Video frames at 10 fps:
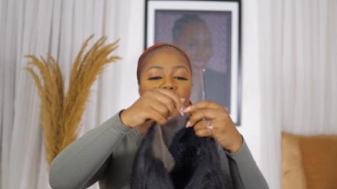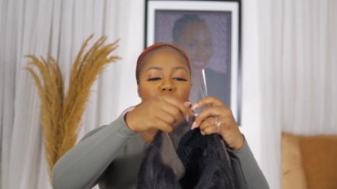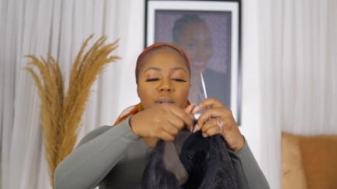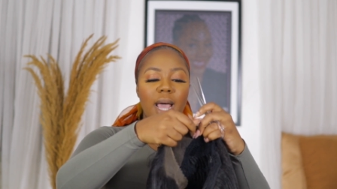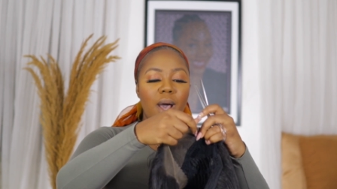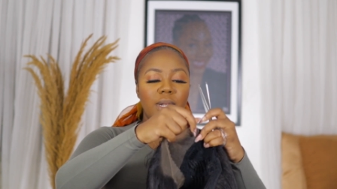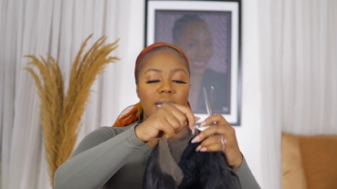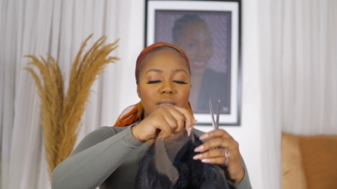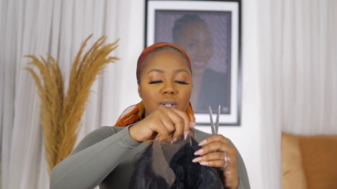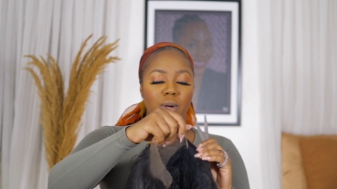So now
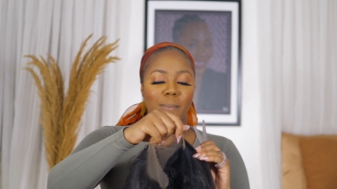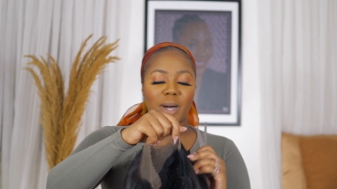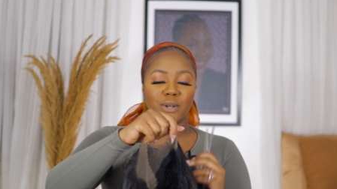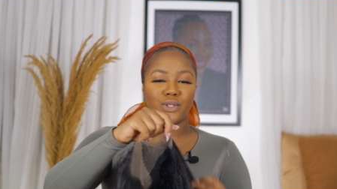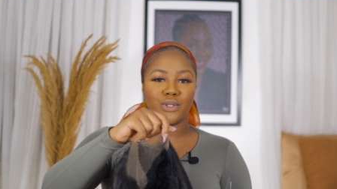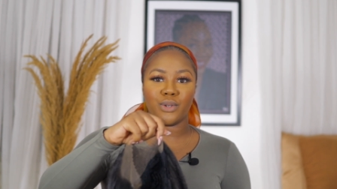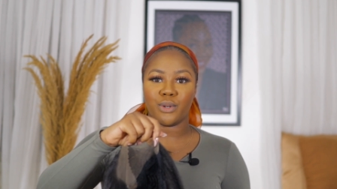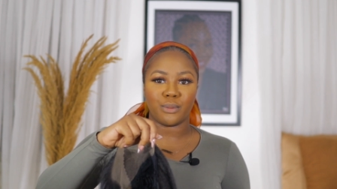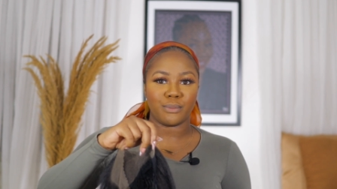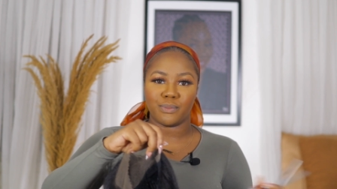let's talk about, you
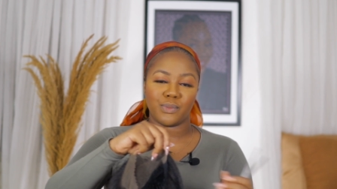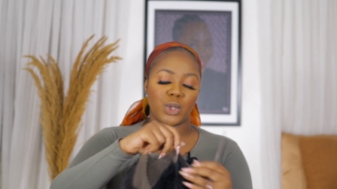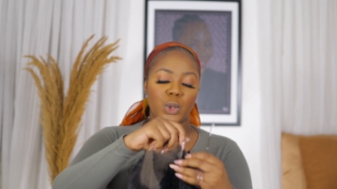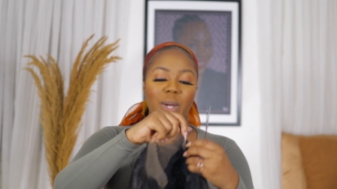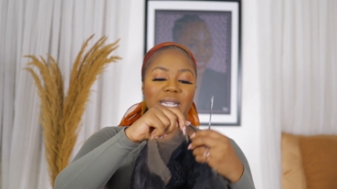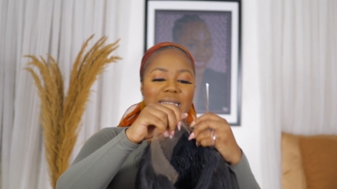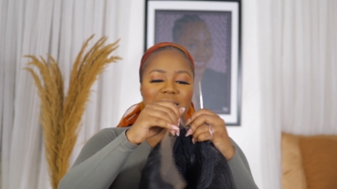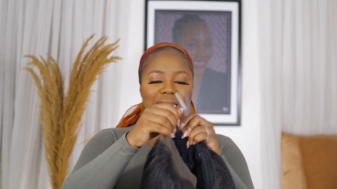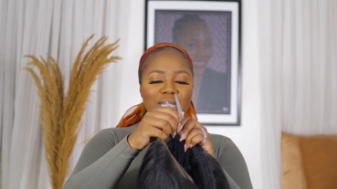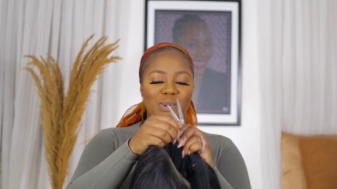know,
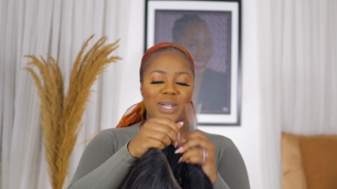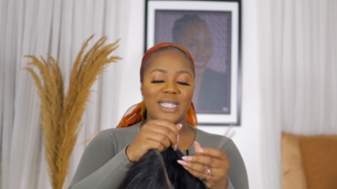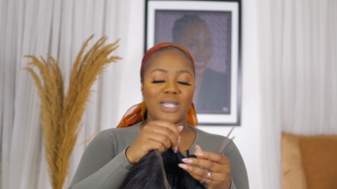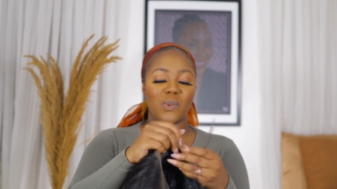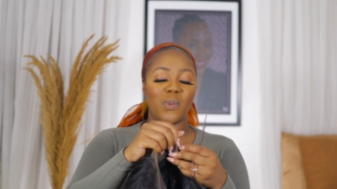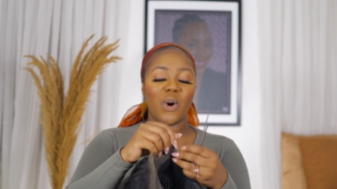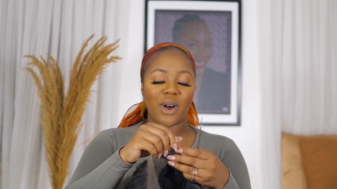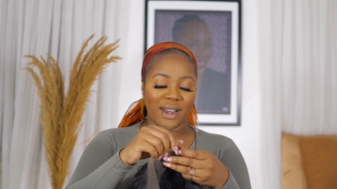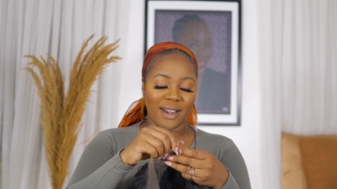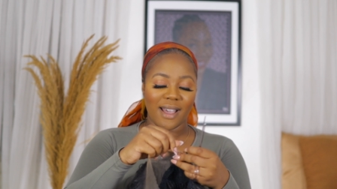
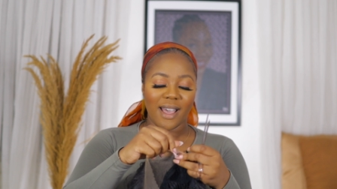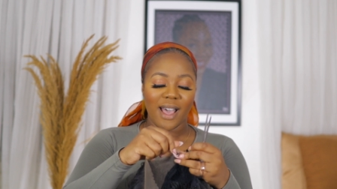2021.